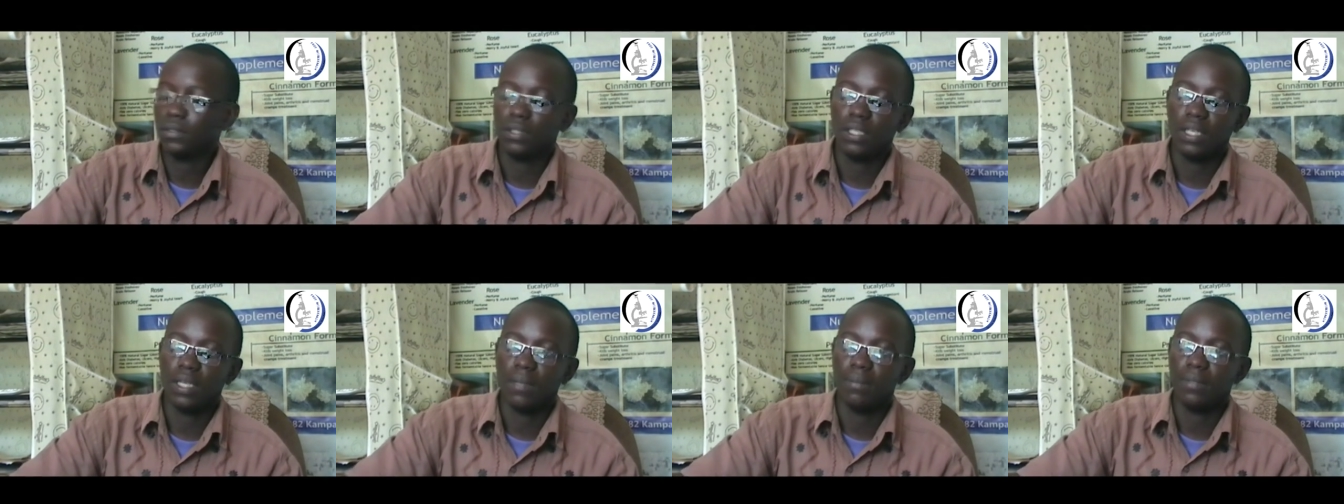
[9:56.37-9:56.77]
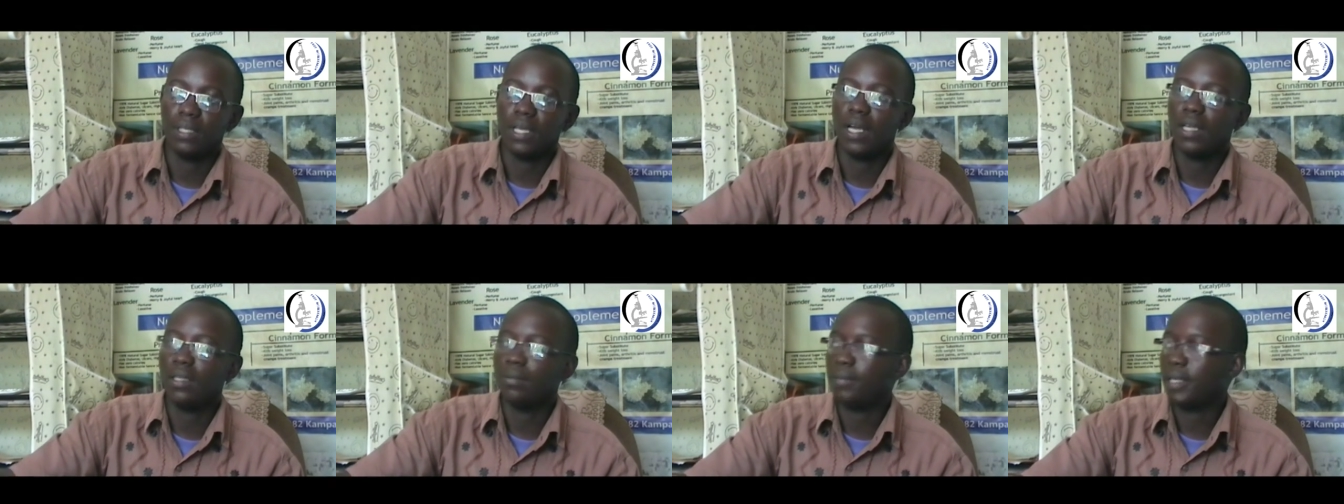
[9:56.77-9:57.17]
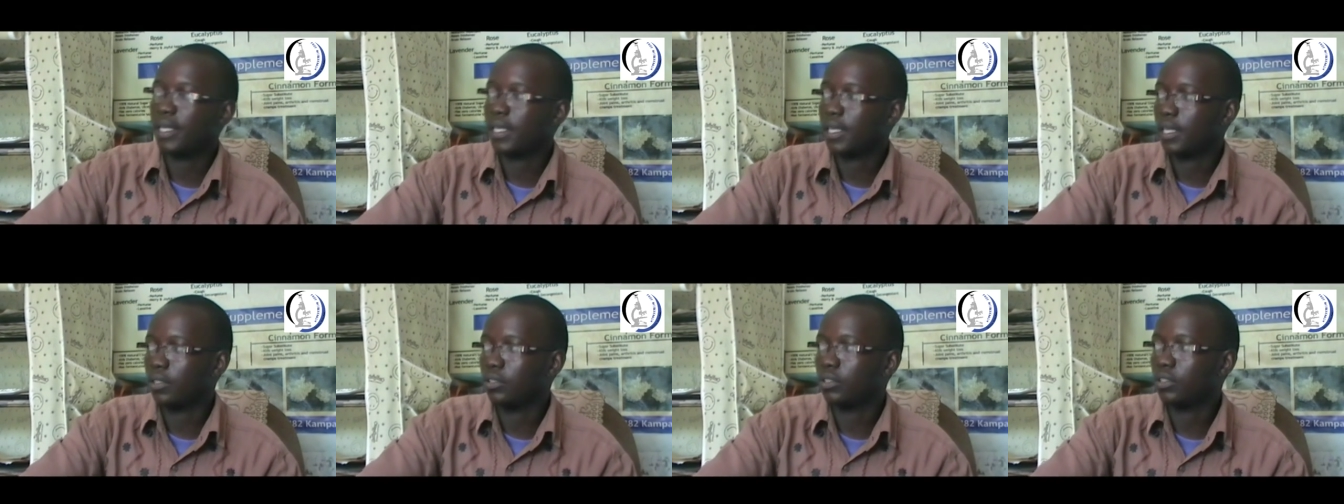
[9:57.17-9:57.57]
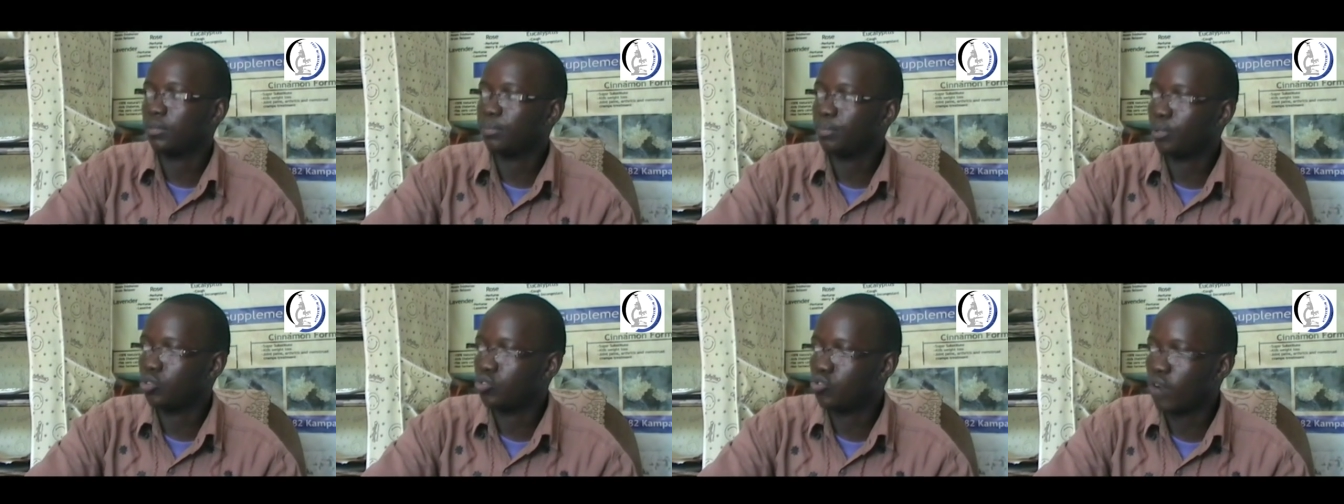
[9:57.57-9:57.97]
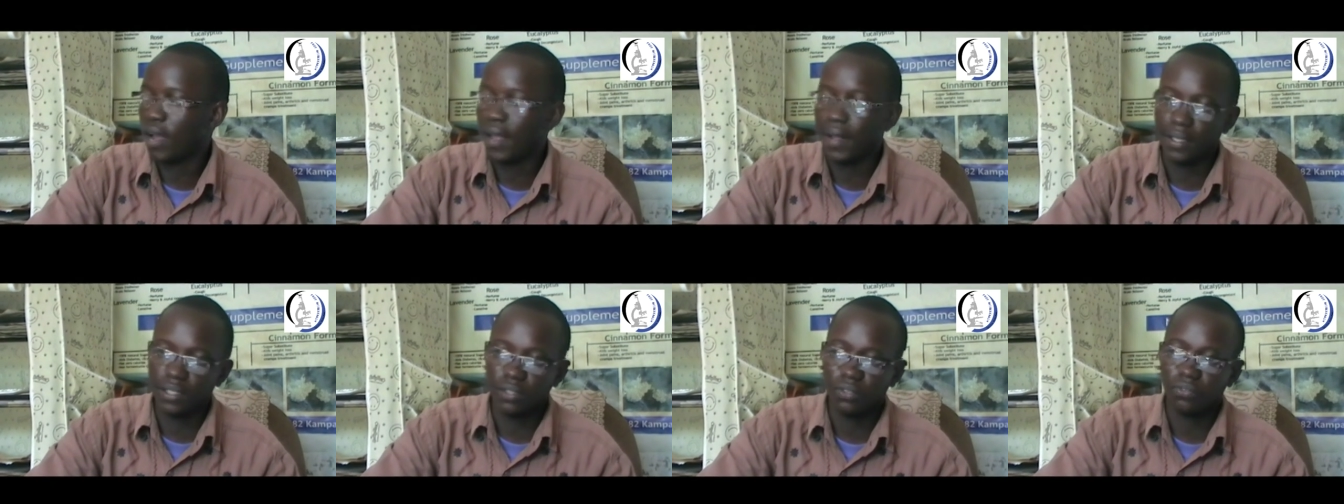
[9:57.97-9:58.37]
Then I began making simple
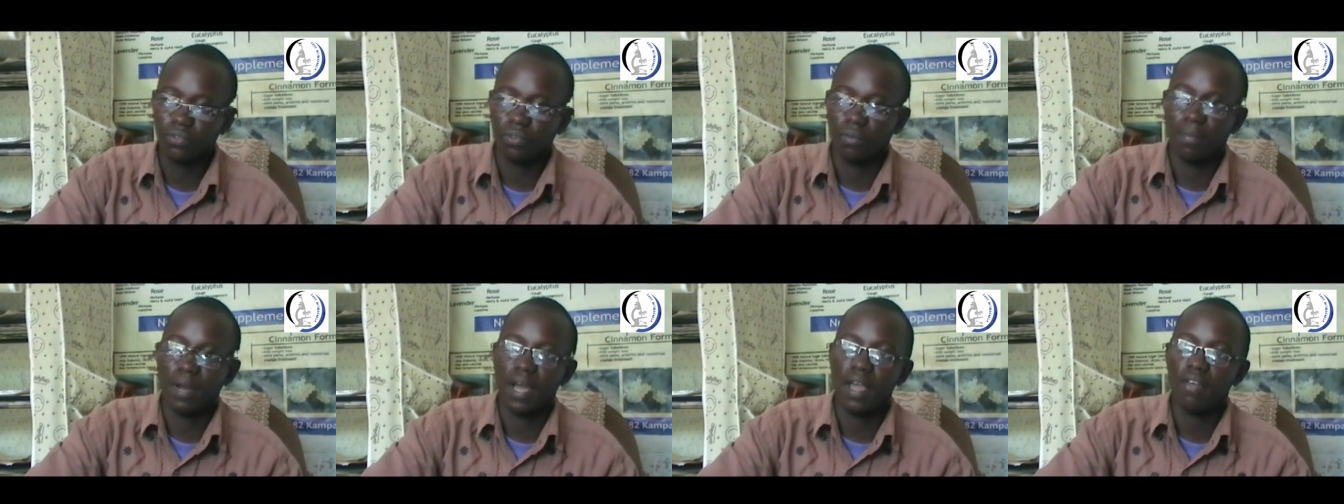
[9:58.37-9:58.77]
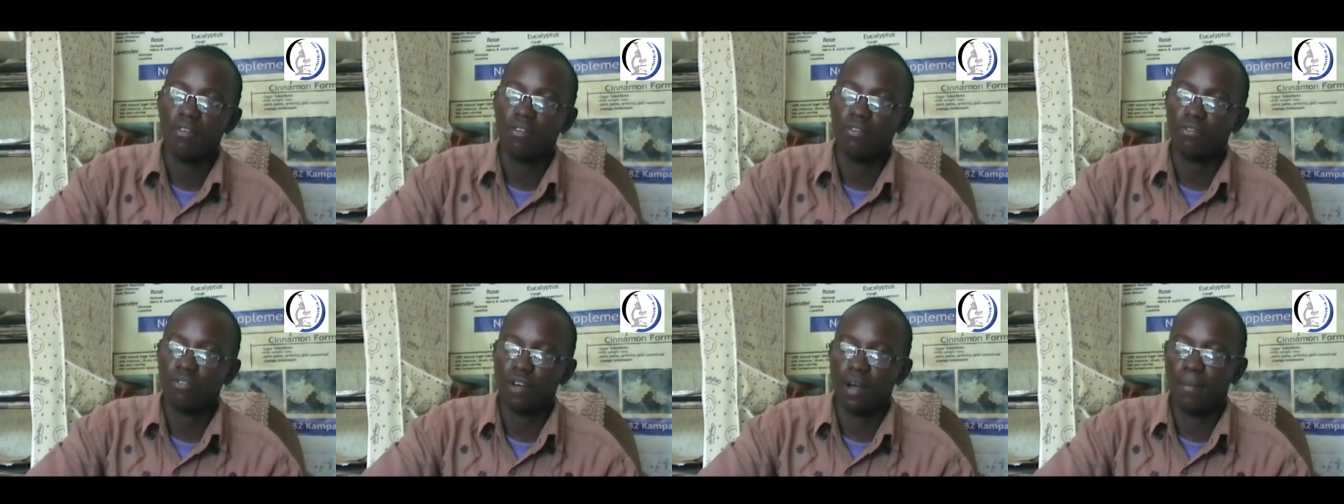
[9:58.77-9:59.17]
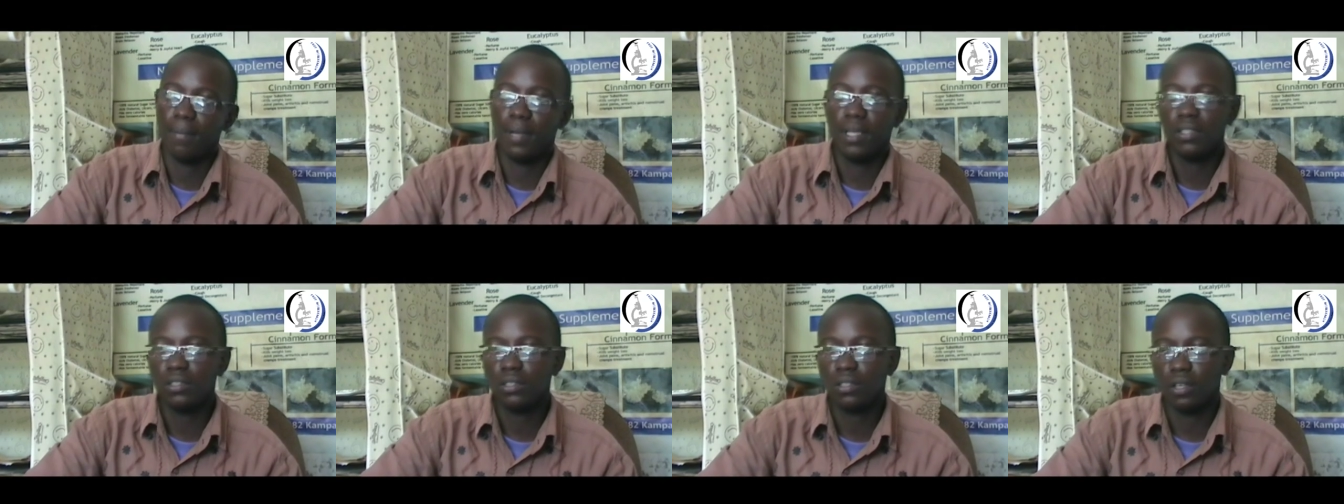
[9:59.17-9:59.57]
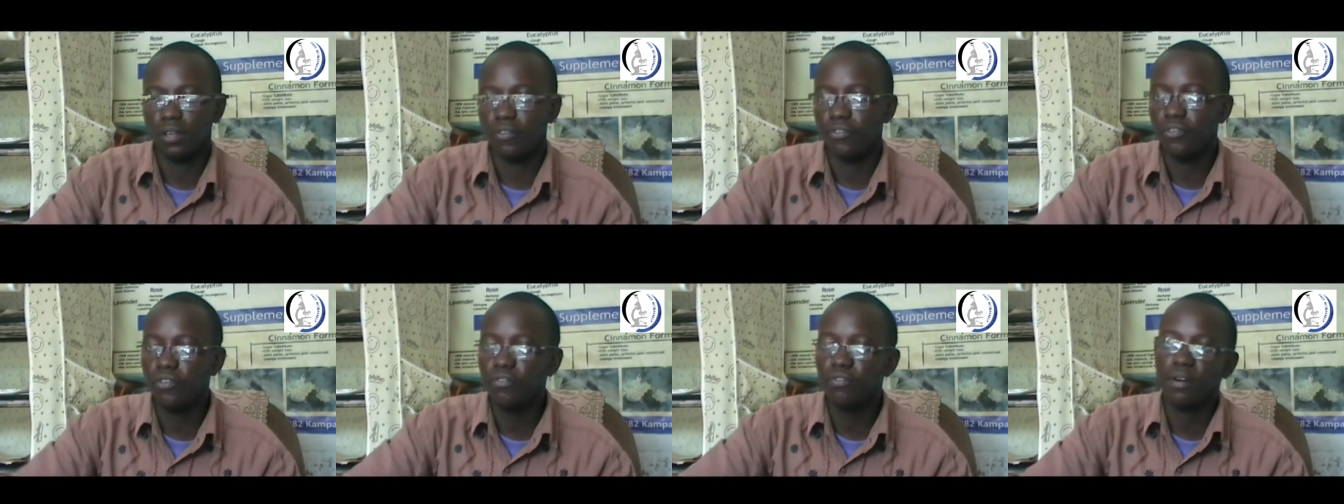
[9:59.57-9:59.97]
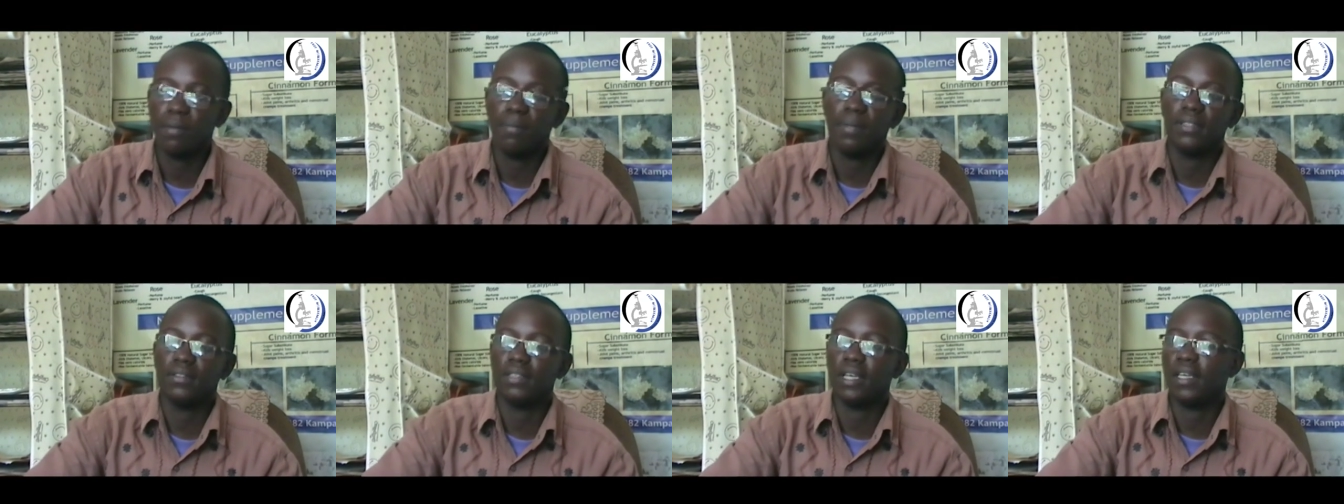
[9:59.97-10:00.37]
dryers for my farmers. A few
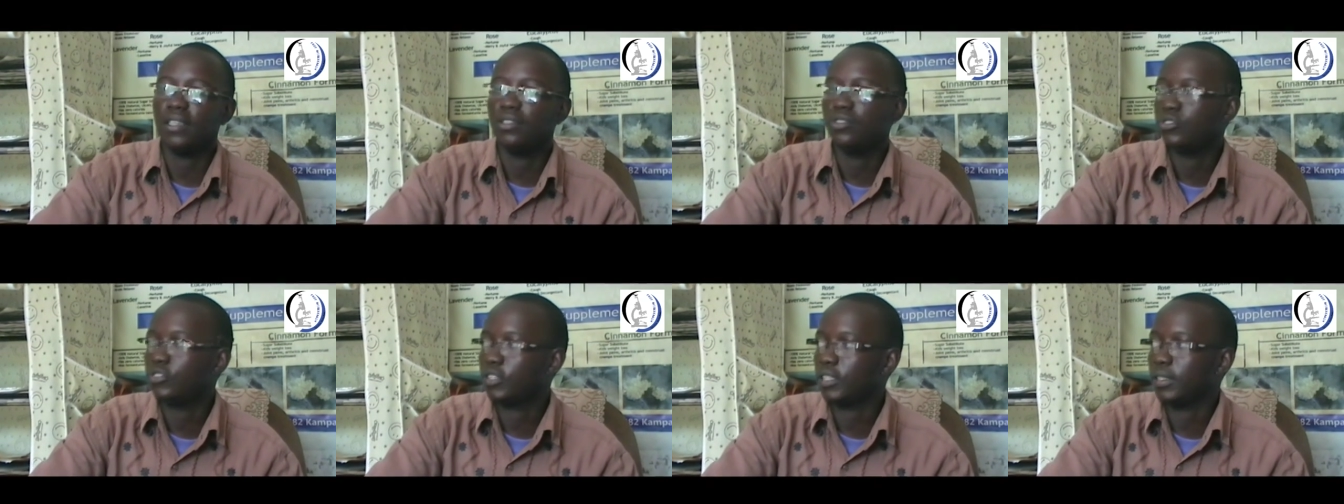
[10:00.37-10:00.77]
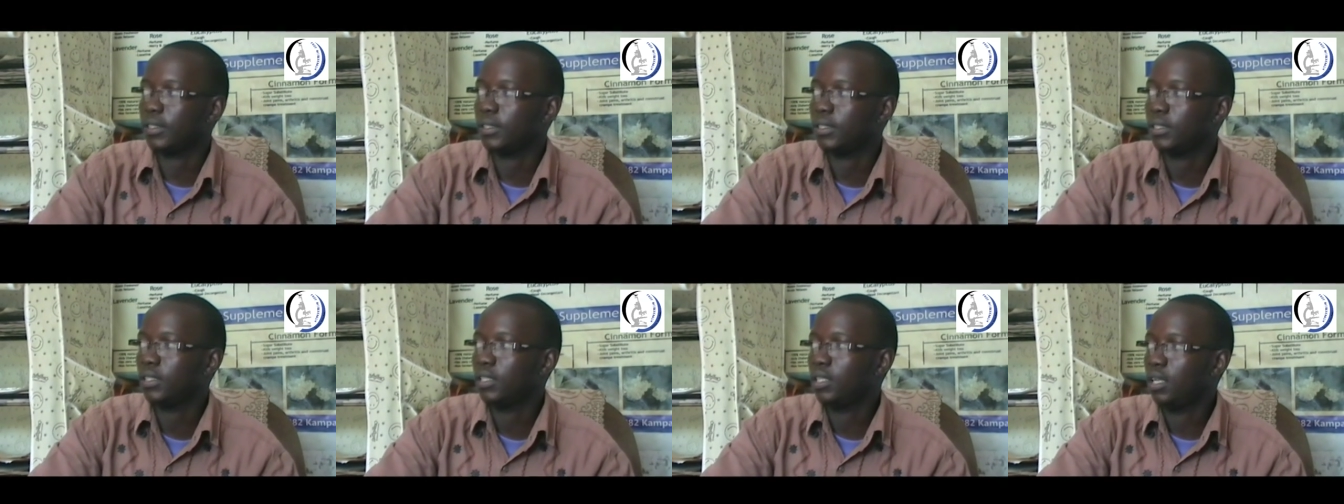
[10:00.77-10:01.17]
farmers I had trained.